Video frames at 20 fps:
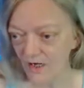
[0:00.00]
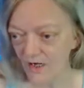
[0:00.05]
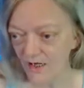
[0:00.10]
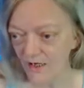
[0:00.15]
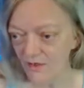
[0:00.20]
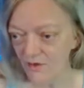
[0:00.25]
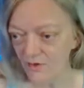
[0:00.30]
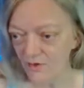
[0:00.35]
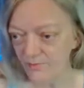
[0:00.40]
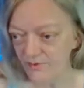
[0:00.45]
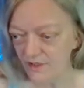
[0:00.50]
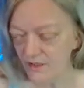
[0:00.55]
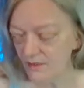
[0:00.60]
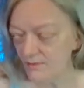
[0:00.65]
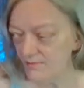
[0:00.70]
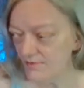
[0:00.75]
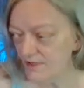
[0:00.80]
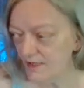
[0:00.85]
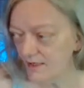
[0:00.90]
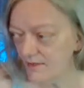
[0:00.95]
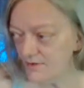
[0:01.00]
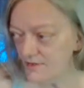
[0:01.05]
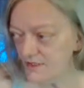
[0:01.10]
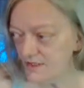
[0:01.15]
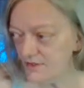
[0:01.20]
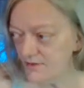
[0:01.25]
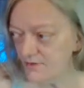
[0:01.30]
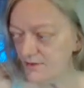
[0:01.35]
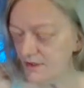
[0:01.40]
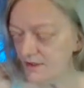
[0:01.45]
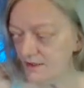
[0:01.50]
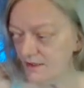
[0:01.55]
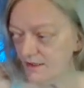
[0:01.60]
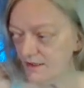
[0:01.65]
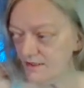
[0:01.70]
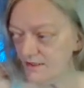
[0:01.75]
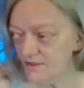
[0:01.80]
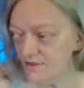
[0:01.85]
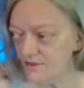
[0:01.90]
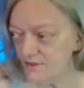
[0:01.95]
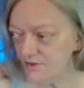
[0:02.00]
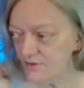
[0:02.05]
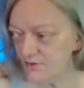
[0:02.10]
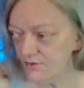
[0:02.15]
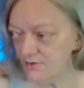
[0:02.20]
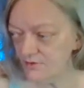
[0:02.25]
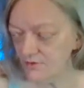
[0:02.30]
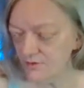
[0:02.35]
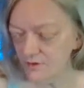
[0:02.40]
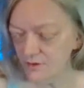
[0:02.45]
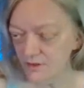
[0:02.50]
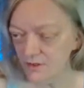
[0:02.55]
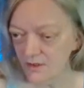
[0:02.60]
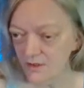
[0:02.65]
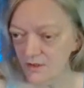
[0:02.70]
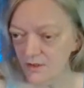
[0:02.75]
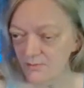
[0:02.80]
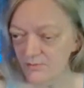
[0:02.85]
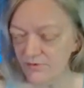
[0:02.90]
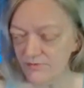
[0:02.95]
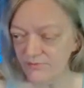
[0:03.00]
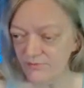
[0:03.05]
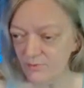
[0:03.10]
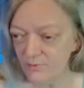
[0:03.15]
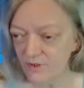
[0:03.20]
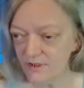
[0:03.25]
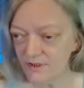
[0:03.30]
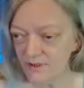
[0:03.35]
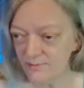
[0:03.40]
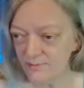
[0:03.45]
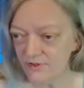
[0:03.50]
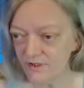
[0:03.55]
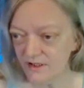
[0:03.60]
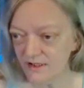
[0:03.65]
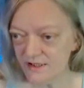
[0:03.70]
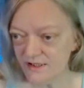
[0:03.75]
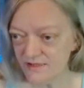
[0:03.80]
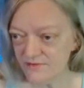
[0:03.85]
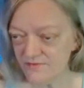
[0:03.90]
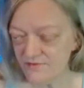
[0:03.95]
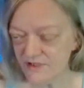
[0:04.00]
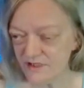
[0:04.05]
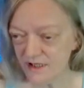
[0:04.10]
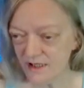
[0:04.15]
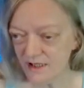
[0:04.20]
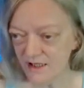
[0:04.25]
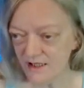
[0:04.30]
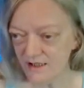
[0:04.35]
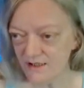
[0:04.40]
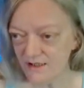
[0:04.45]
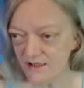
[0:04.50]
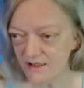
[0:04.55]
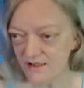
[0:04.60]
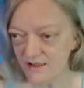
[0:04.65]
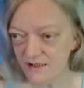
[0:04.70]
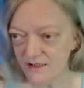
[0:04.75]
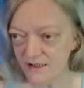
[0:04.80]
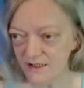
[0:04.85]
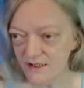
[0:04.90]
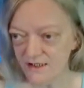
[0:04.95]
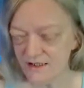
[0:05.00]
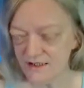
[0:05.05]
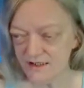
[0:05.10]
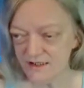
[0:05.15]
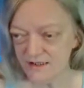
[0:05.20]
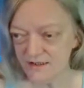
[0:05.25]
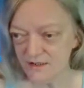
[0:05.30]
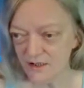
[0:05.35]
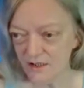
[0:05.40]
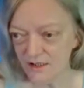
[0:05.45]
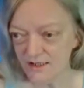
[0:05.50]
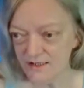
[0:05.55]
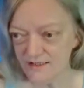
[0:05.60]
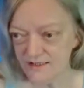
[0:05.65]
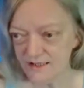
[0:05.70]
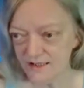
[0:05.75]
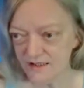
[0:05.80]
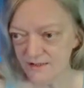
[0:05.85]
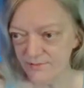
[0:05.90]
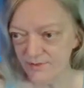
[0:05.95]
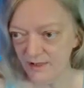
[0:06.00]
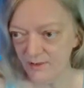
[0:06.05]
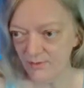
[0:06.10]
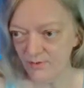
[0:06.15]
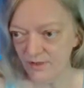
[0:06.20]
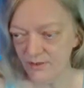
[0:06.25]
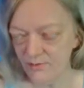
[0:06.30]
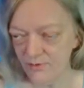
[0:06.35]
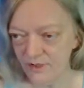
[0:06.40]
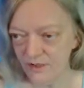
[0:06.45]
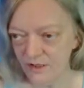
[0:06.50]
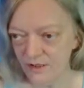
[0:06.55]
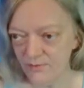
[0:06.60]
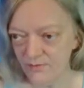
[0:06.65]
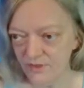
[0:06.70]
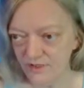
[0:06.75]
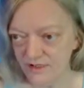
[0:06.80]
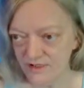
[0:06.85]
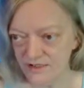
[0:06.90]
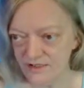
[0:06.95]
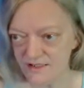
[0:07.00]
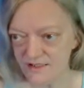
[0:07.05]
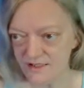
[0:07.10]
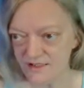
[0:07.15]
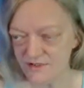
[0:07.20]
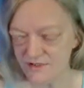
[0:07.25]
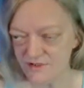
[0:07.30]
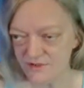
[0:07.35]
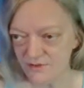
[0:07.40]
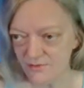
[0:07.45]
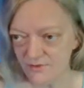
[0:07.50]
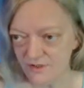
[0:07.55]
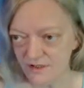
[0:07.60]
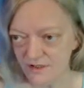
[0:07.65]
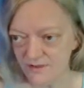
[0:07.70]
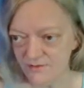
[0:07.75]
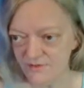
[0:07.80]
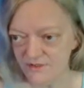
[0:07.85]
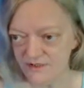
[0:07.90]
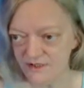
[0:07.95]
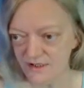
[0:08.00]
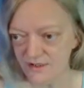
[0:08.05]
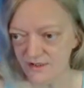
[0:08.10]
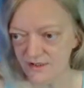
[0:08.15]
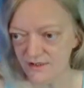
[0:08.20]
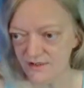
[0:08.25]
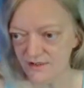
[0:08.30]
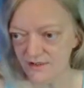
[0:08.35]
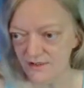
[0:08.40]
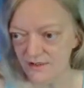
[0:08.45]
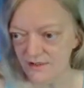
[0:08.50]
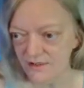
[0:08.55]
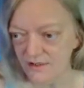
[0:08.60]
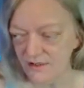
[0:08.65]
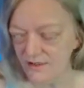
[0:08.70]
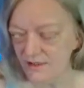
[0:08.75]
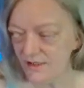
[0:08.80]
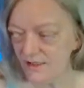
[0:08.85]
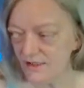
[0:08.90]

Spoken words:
I hope it comes out soon. It needs to. But from what the police have said and the things that Don said about what went on with his sister when he was young, I